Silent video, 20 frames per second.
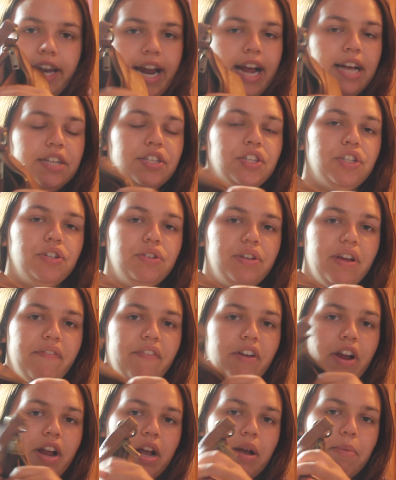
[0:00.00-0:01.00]
it has 2
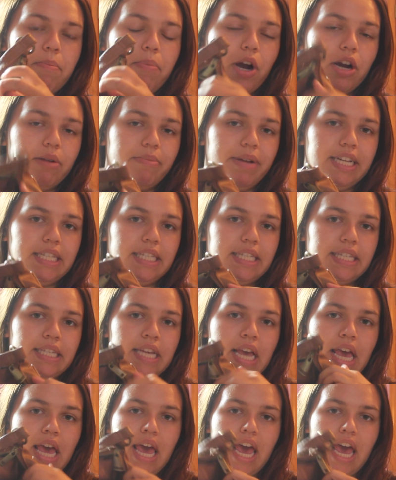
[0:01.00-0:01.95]
different compartments,